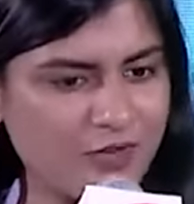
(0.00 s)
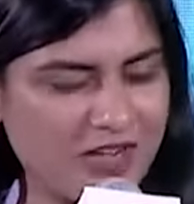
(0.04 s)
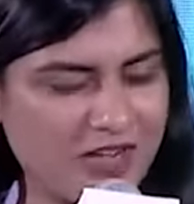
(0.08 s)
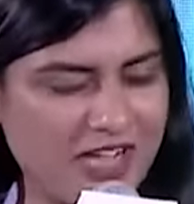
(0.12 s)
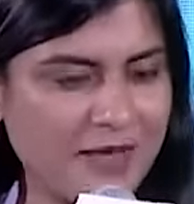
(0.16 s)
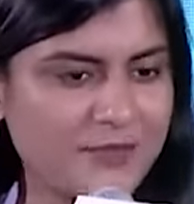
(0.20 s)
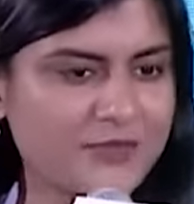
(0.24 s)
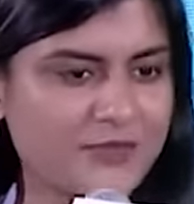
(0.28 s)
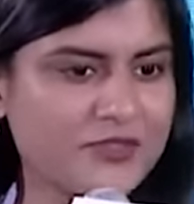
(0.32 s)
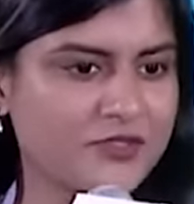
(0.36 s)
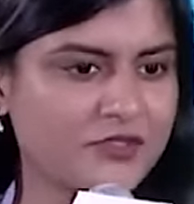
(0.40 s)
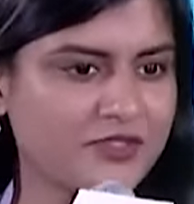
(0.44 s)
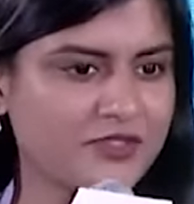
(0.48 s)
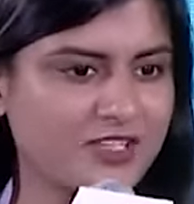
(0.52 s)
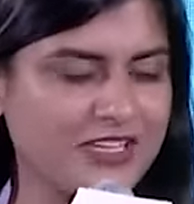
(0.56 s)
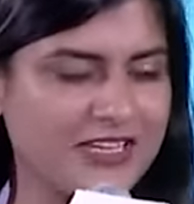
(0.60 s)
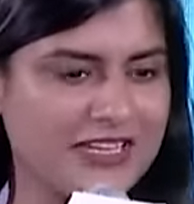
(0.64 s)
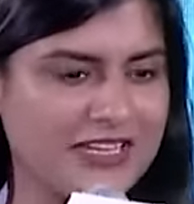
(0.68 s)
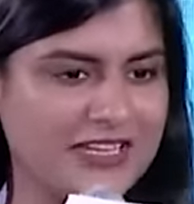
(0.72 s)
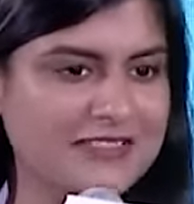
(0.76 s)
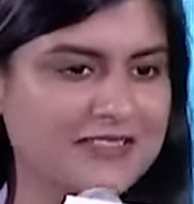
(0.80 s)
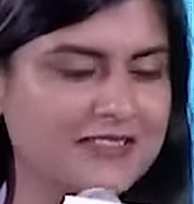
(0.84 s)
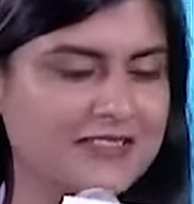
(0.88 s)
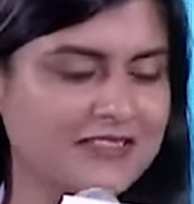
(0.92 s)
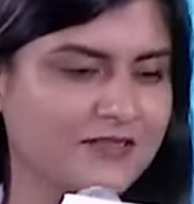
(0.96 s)
perhaps today
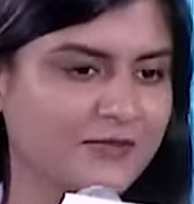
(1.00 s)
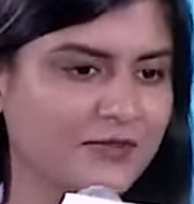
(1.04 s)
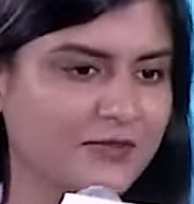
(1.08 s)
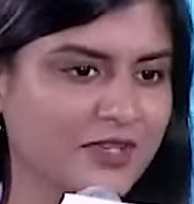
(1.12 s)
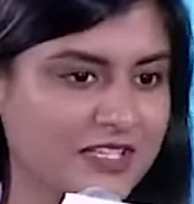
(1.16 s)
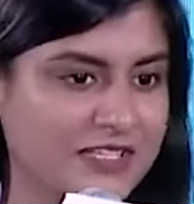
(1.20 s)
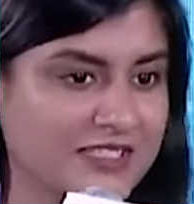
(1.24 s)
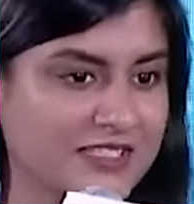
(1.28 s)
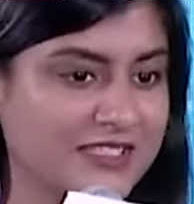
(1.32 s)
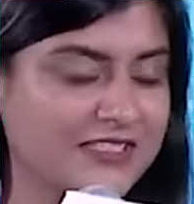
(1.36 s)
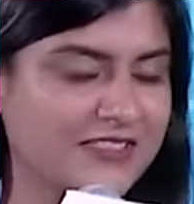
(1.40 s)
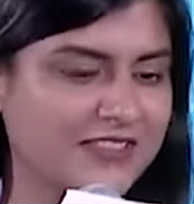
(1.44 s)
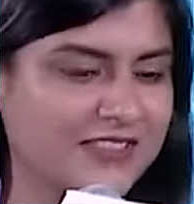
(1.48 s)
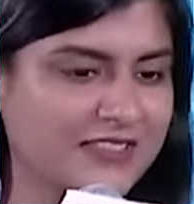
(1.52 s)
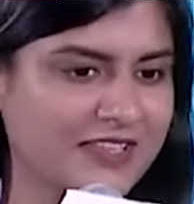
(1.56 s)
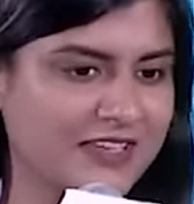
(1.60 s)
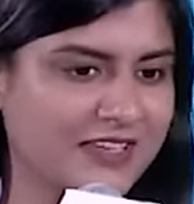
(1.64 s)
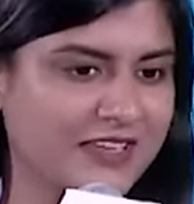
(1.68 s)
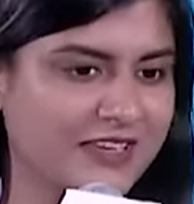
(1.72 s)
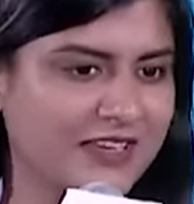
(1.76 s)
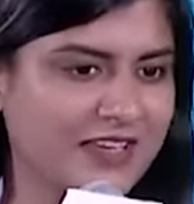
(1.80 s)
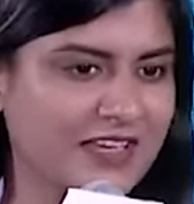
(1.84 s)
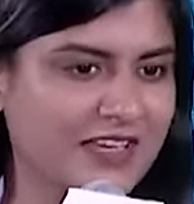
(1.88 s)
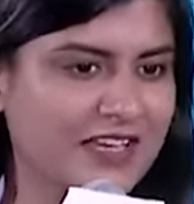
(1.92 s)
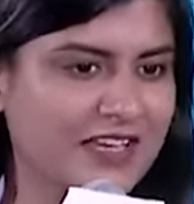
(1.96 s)
lesser, but it's still there,